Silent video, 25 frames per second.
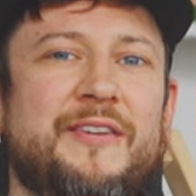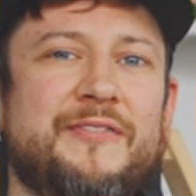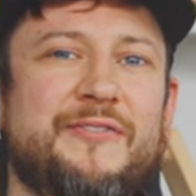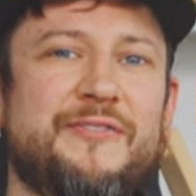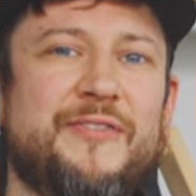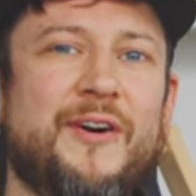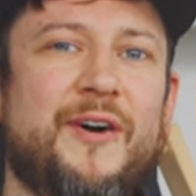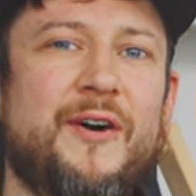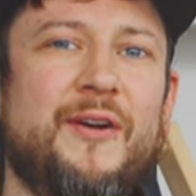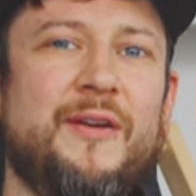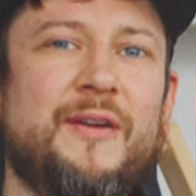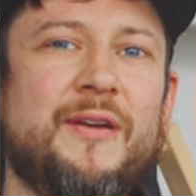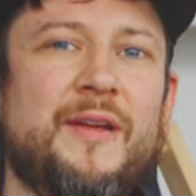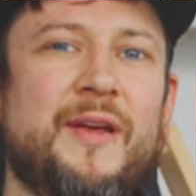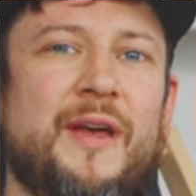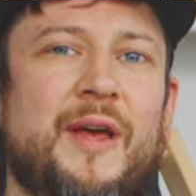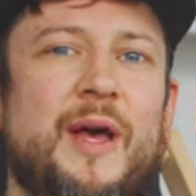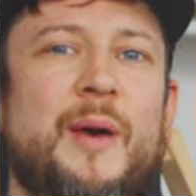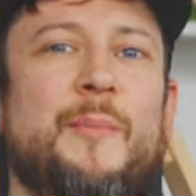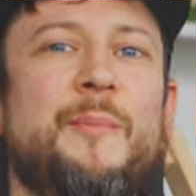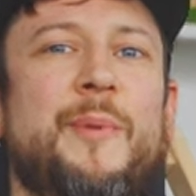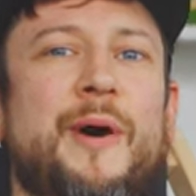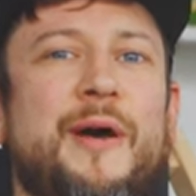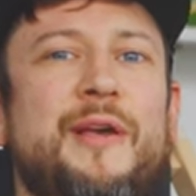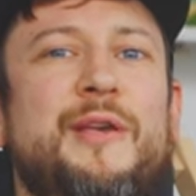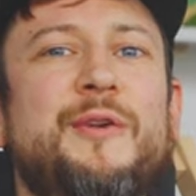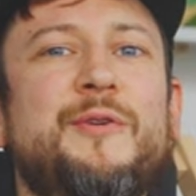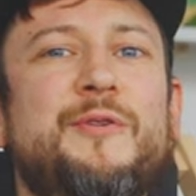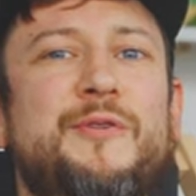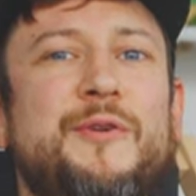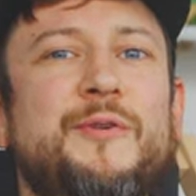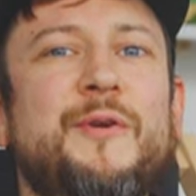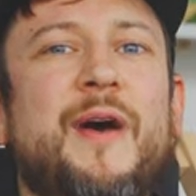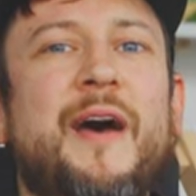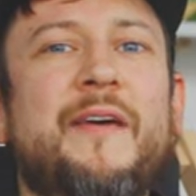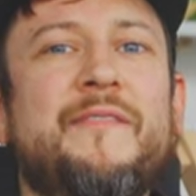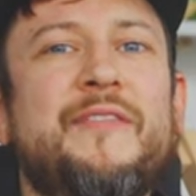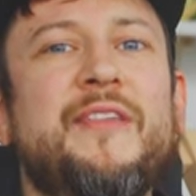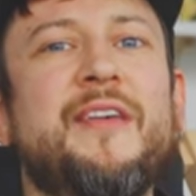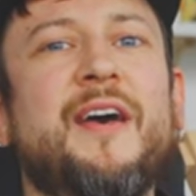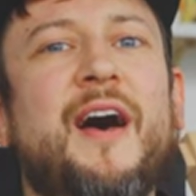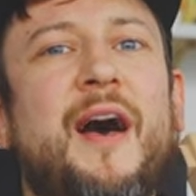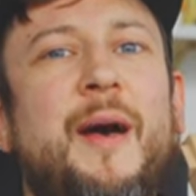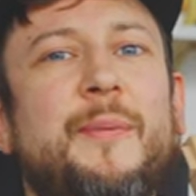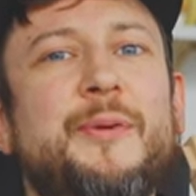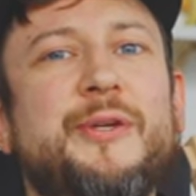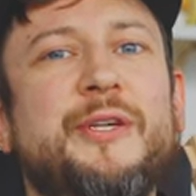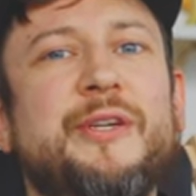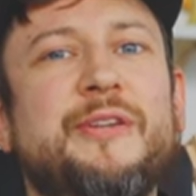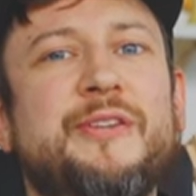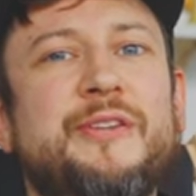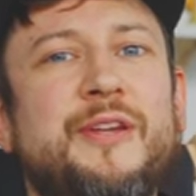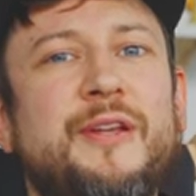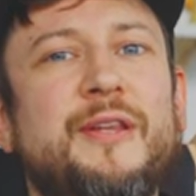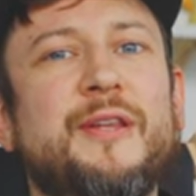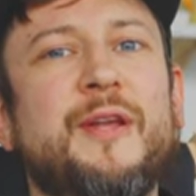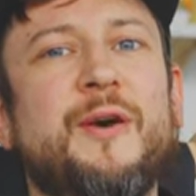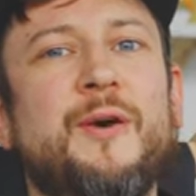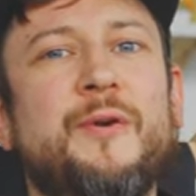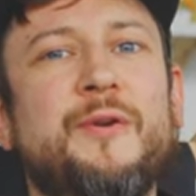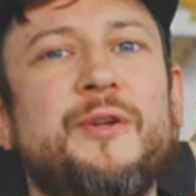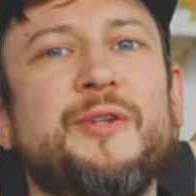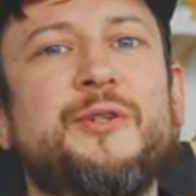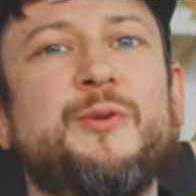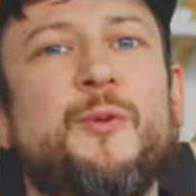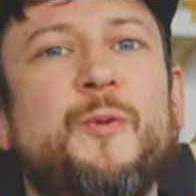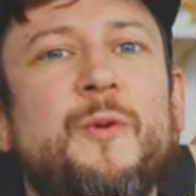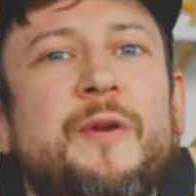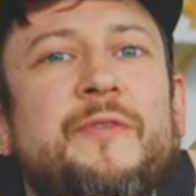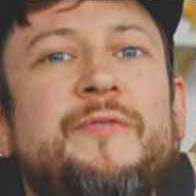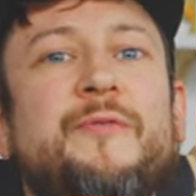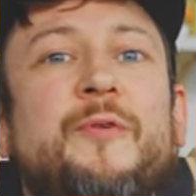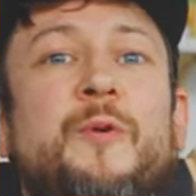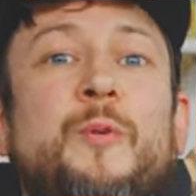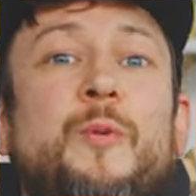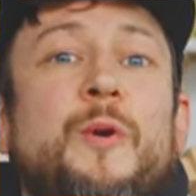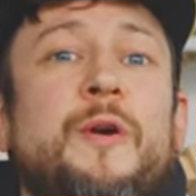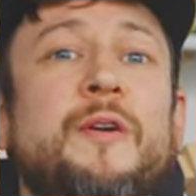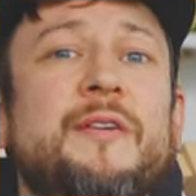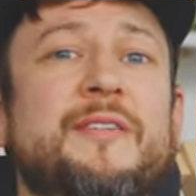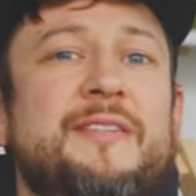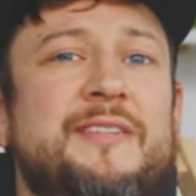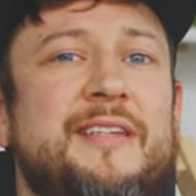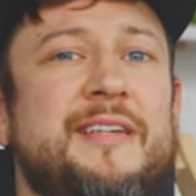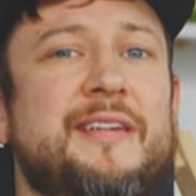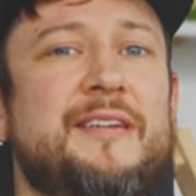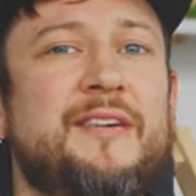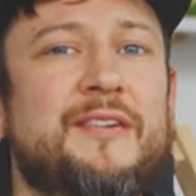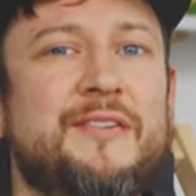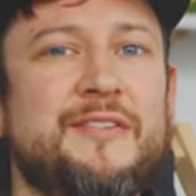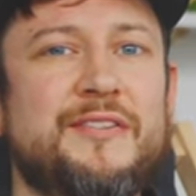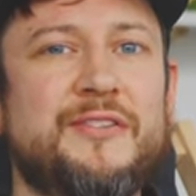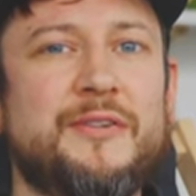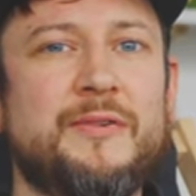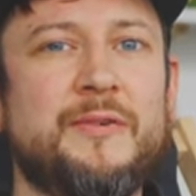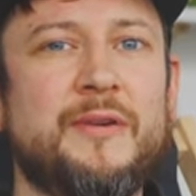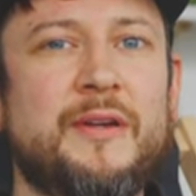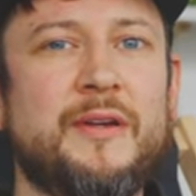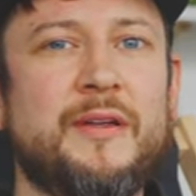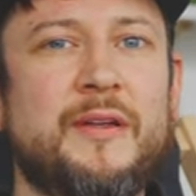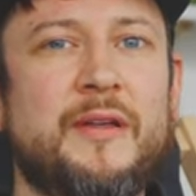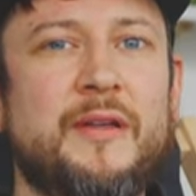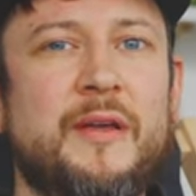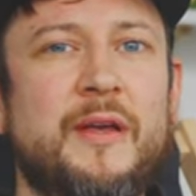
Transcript: default, but you do have the option to load a 24-word seed onto it.